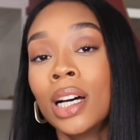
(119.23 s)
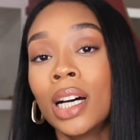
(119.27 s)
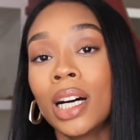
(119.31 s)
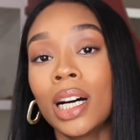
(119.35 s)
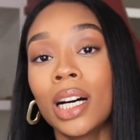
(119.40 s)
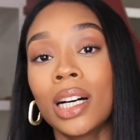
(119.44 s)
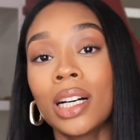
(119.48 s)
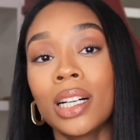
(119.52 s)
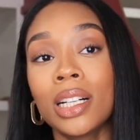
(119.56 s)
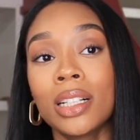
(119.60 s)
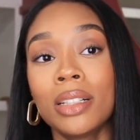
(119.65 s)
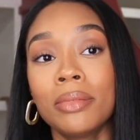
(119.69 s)

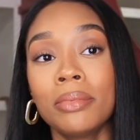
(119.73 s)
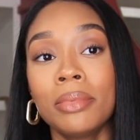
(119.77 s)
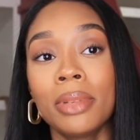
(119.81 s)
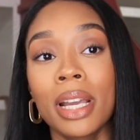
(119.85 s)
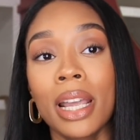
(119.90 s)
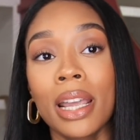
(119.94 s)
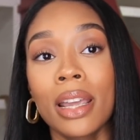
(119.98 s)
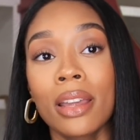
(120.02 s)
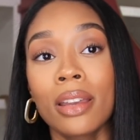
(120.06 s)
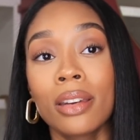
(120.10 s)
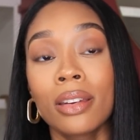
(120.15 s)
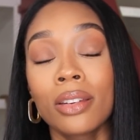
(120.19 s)

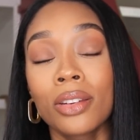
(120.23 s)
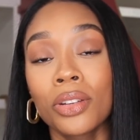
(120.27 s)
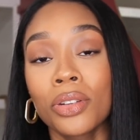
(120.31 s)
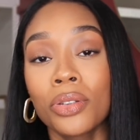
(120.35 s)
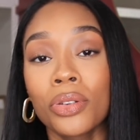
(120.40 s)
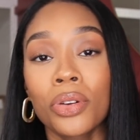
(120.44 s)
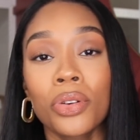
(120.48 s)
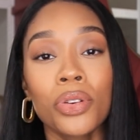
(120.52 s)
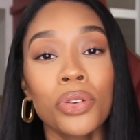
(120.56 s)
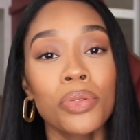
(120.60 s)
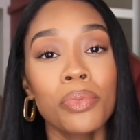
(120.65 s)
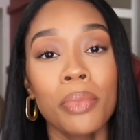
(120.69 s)
And you
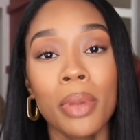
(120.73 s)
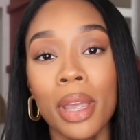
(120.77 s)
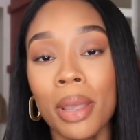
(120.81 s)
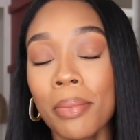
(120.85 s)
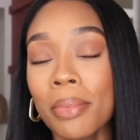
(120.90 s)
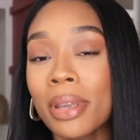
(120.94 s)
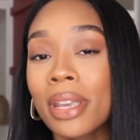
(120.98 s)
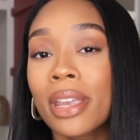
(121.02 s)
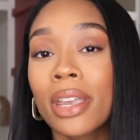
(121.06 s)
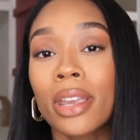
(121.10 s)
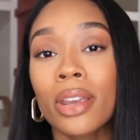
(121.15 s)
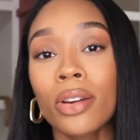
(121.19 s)
know, you may be
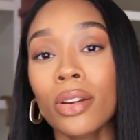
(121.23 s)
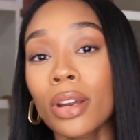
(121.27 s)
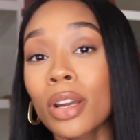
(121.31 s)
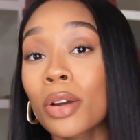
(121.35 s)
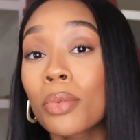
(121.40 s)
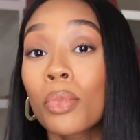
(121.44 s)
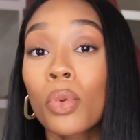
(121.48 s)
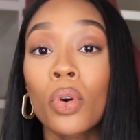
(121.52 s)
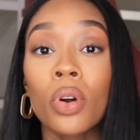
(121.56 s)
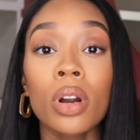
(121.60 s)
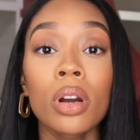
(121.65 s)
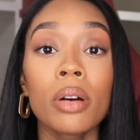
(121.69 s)
hearing
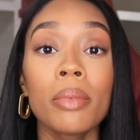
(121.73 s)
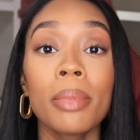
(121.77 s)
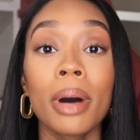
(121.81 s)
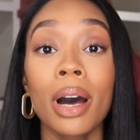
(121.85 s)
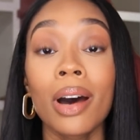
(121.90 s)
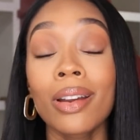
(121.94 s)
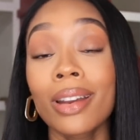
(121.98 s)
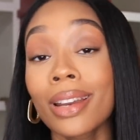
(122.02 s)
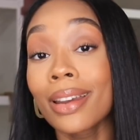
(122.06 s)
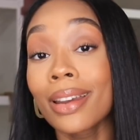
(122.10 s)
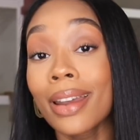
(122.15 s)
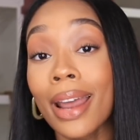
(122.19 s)
more
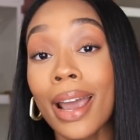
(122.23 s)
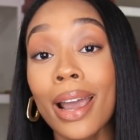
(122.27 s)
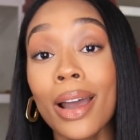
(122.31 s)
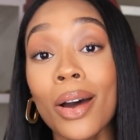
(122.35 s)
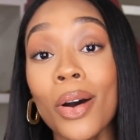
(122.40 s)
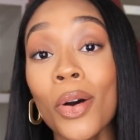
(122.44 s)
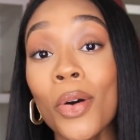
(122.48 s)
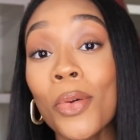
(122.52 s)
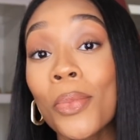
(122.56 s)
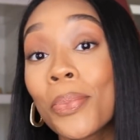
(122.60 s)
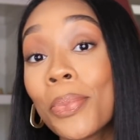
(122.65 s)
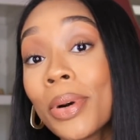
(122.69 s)
about
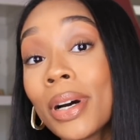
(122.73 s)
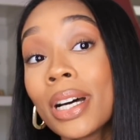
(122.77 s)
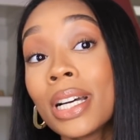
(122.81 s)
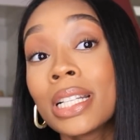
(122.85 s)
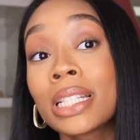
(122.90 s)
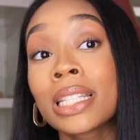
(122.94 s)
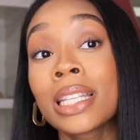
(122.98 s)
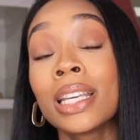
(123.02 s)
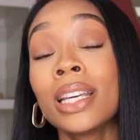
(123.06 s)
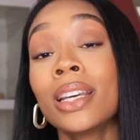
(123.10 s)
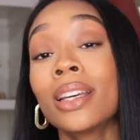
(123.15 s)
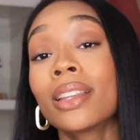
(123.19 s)
now, but
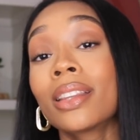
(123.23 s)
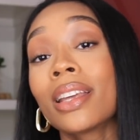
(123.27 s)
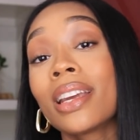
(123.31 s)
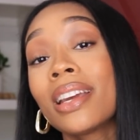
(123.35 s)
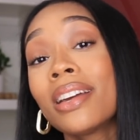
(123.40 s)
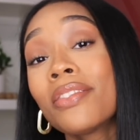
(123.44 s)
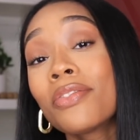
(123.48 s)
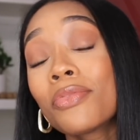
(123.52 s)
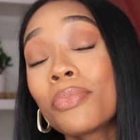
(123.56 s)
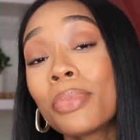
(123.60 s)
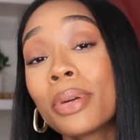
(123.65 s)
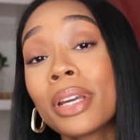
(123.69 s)
they
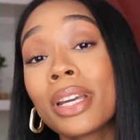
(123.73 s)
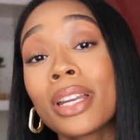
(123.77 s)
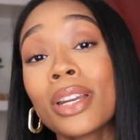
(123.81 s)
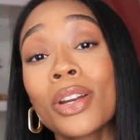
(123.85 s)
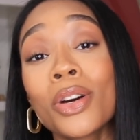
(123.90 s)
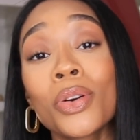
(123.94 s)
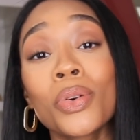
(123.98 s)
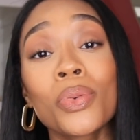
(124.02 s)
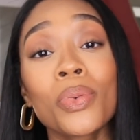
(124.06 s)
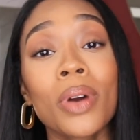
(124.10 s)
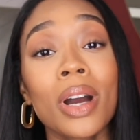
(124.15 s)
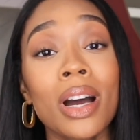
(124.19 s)
have been
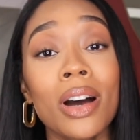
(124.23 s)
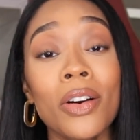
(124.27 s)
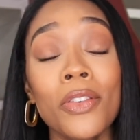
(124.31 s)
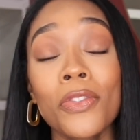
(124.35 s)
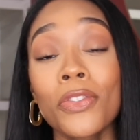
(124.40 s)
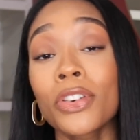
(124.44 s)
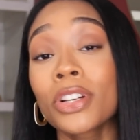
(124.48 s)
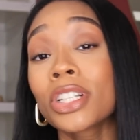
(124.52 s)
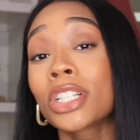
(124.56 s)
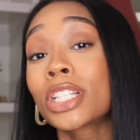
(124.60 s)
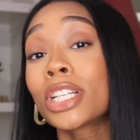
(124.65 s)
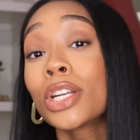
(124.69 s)
around
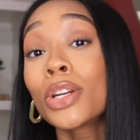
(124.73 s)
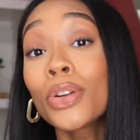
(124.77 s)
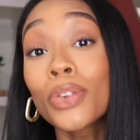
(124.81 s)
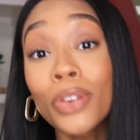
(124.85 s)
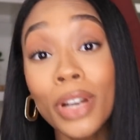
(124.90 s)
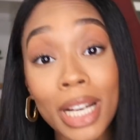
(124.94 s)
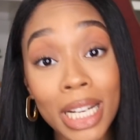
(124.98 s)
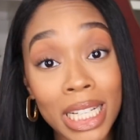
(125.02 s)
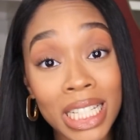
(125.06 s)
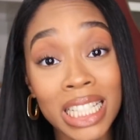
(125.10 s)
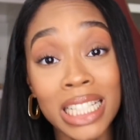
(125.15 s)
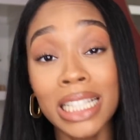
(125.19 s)
for
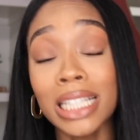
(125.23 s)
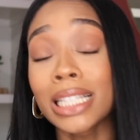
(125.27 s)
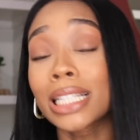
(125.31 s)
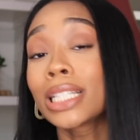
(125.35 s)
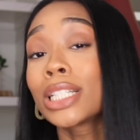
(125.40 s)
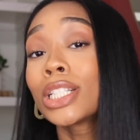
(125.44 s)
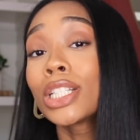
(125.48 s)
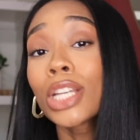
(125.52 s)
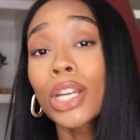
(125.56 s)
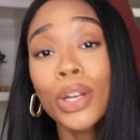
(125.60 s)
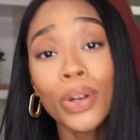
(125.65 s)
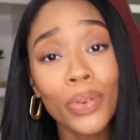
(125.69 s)
generations
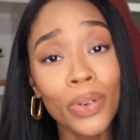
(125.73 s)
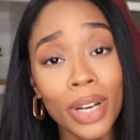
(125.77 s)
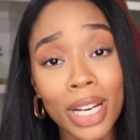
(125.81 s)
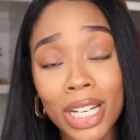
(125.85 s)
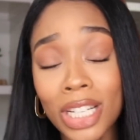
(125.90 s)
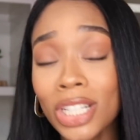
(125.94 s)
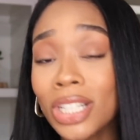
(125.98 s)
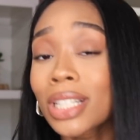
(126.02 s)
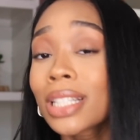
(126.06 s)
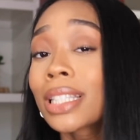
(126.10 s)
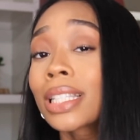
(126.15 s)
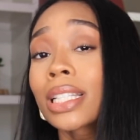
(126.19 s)
and
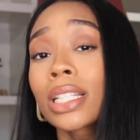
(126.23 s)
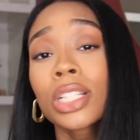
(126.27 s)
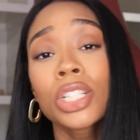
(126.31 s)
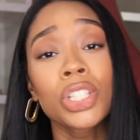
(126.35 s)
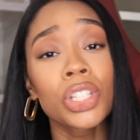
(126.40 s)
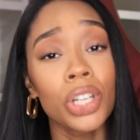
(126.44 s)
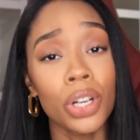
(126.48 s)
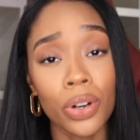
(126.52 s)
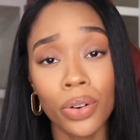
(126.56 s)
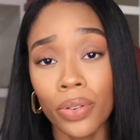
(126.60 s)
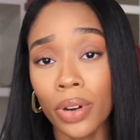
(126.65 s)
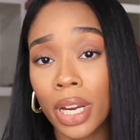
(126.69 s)
generations and
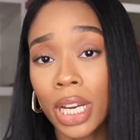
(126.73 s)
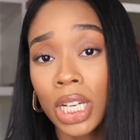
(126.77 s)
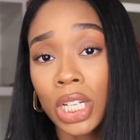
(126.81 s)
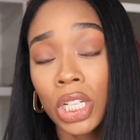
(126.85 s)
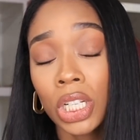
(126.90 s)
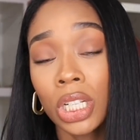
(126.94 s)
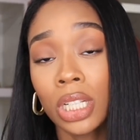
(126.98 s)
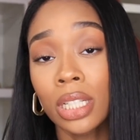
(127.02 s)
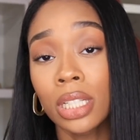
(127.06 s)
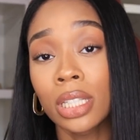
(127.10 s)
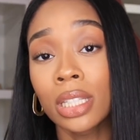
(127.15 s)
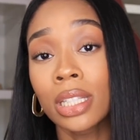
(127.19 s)

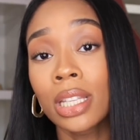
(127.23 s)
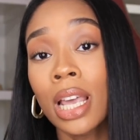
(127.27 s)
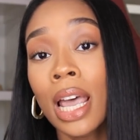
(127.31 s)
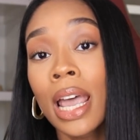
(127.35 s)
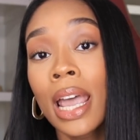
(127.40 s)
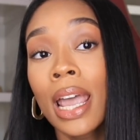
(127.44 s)
generations.